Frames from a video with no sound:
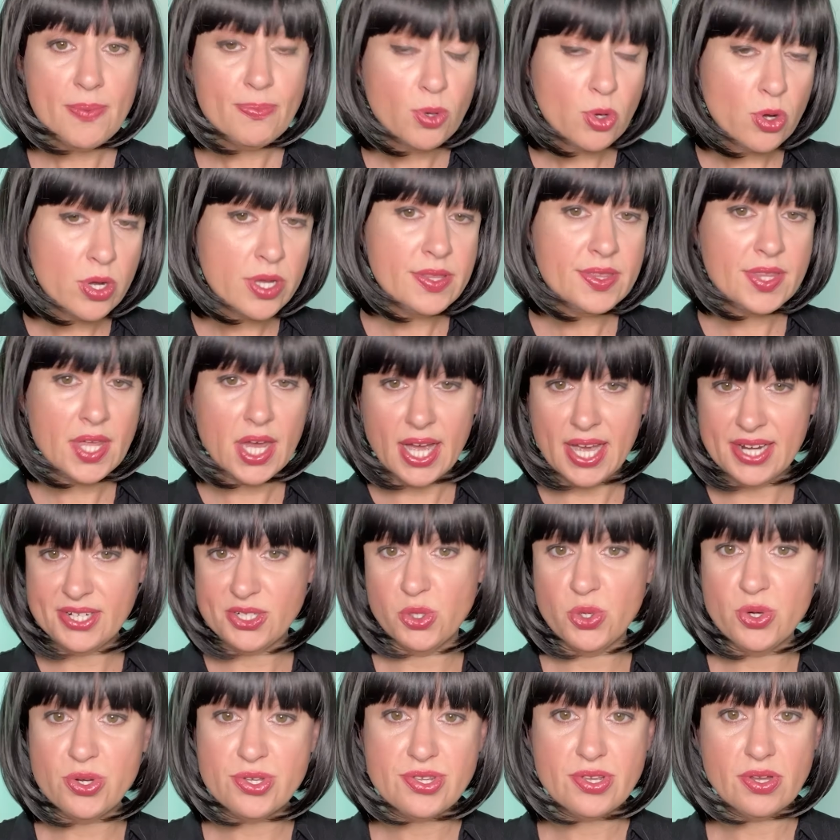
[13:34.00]
point that I'd
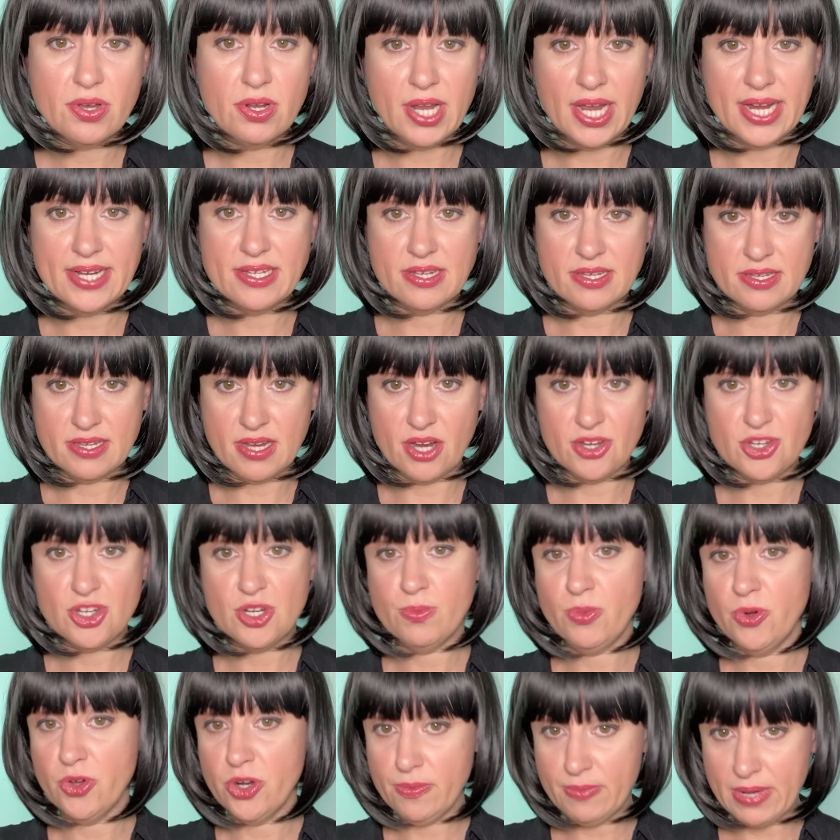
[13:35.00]
also like to touch
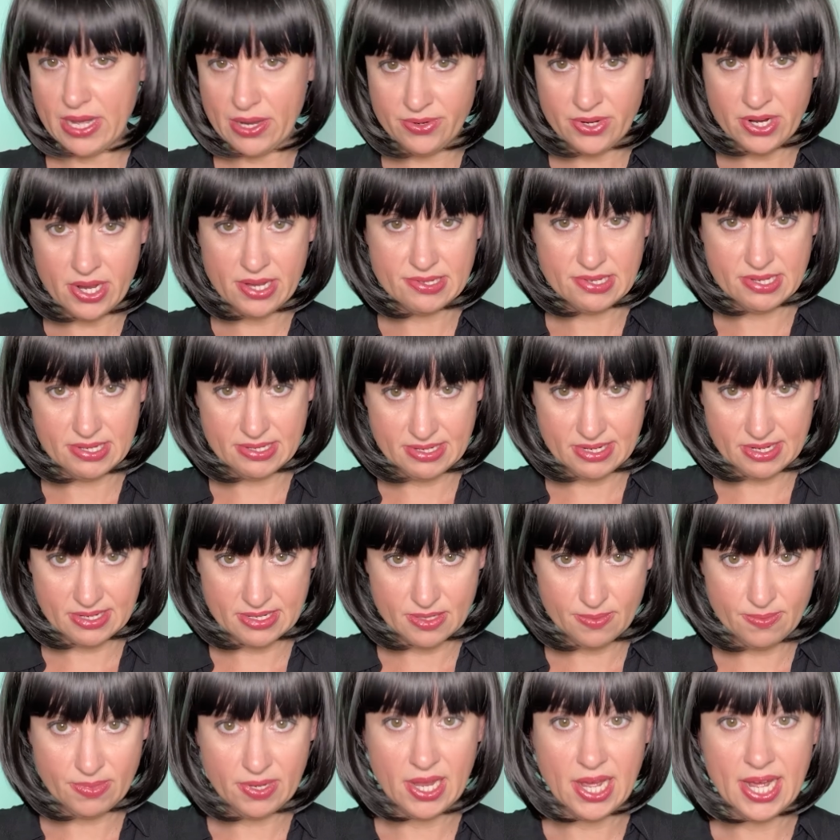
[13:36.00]
upon about narcissistic
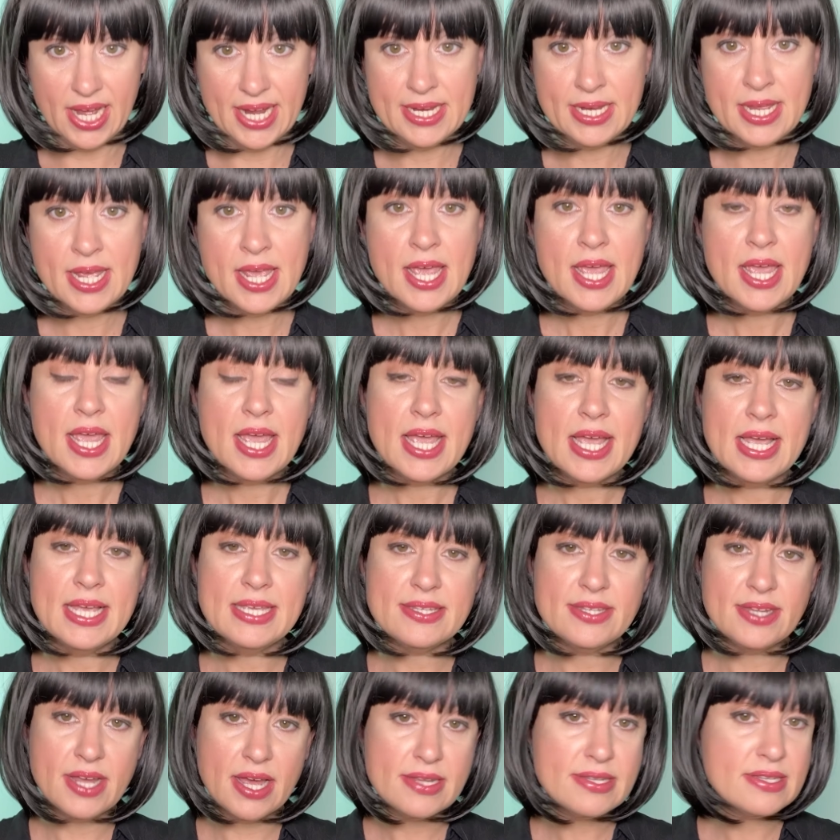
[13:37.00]
supply is
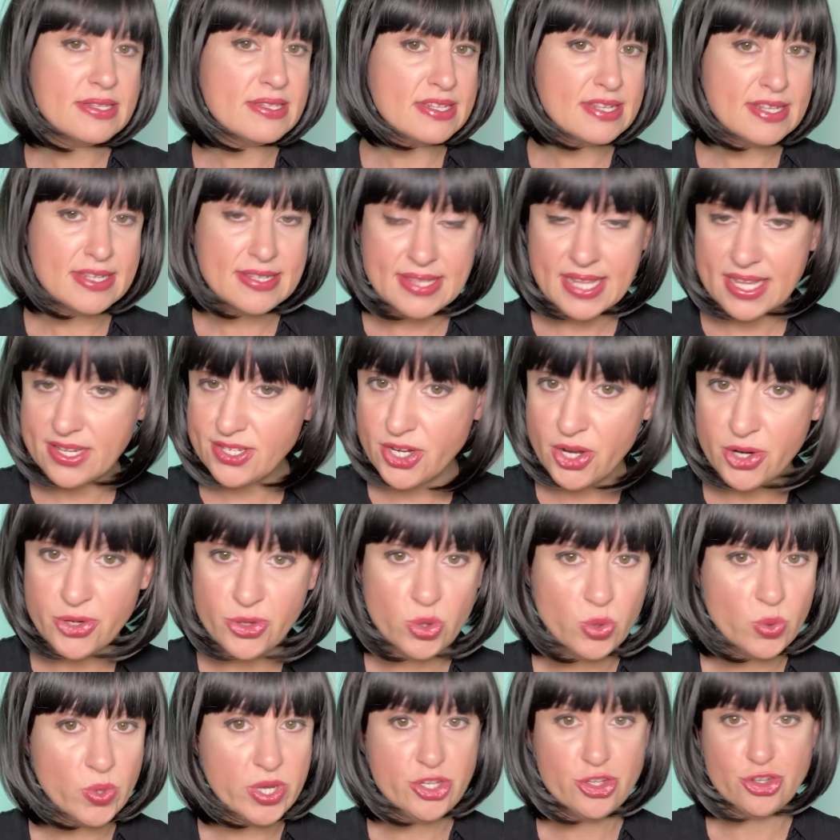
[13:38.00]
narcissists, they don't
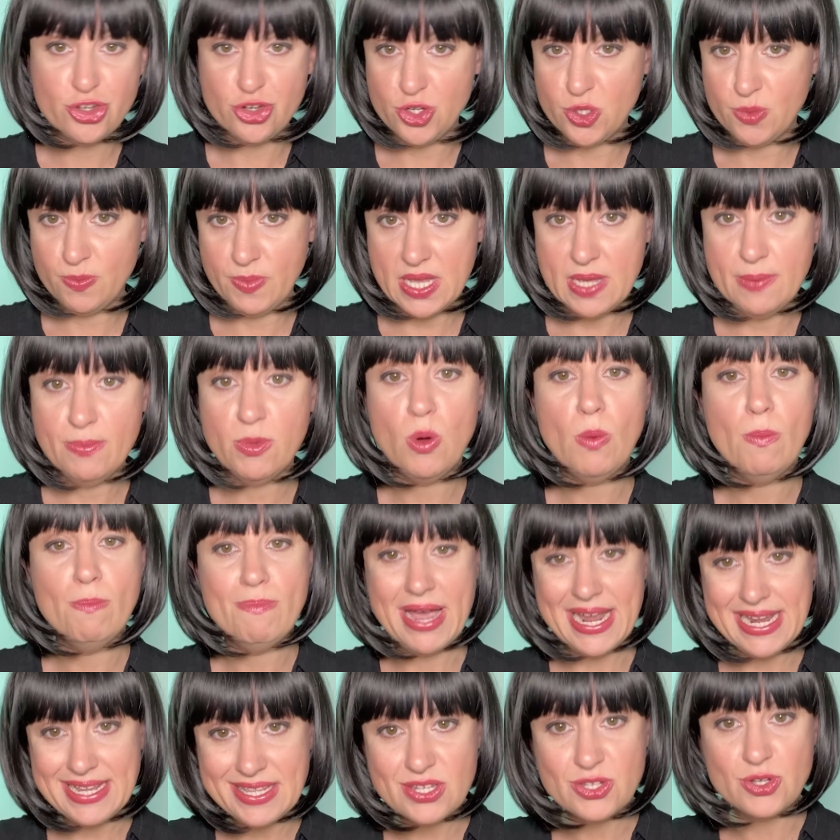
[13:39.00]
always choose people
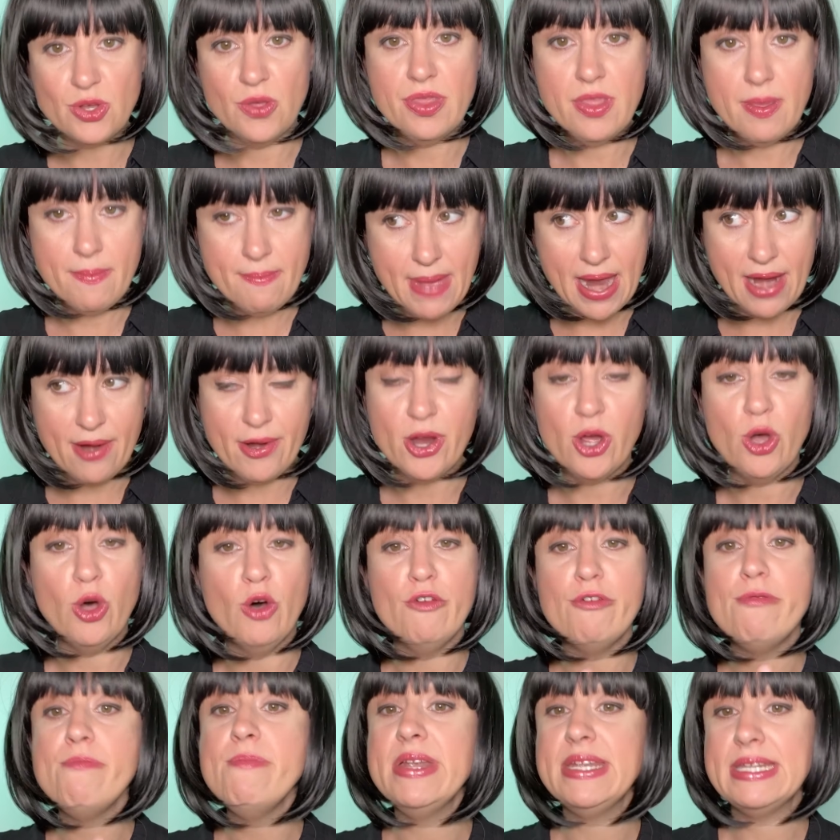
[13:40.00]
based on the merit
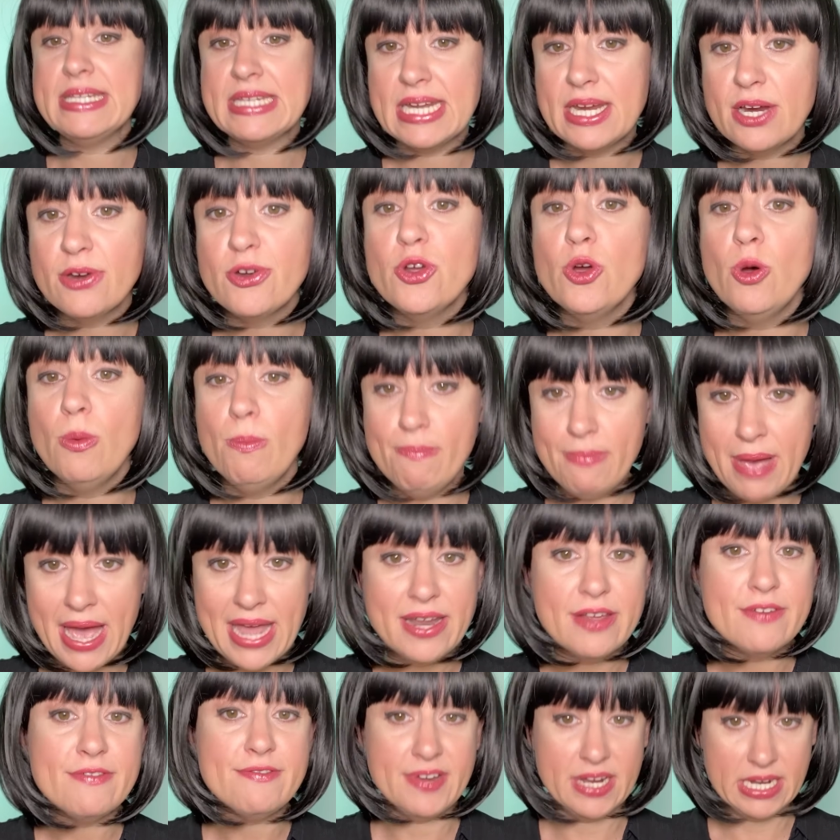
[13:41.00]
of material
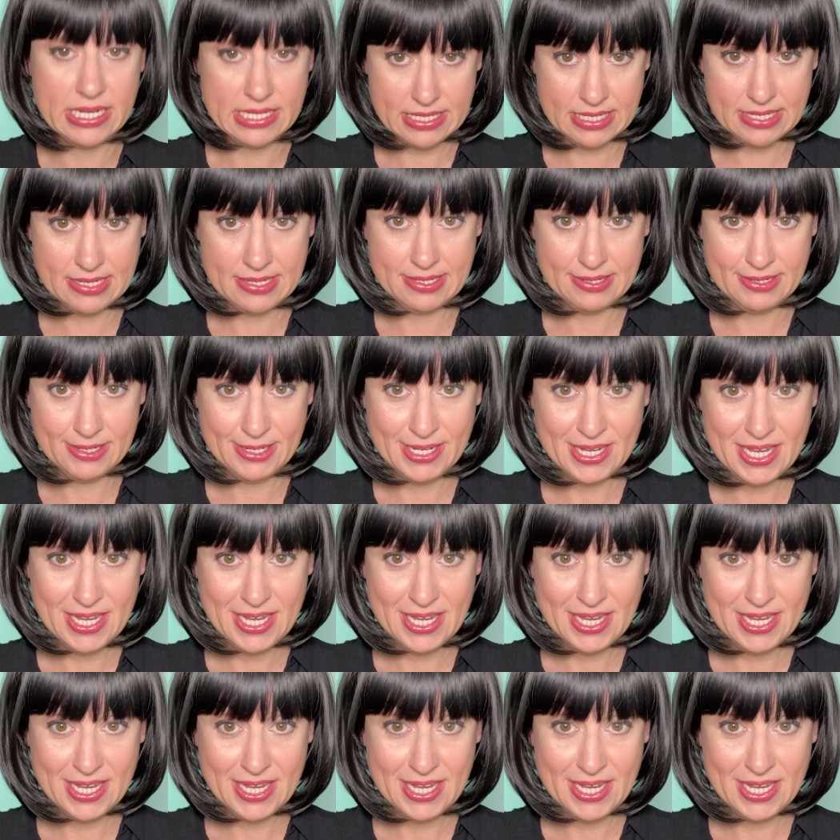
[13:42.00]
benefits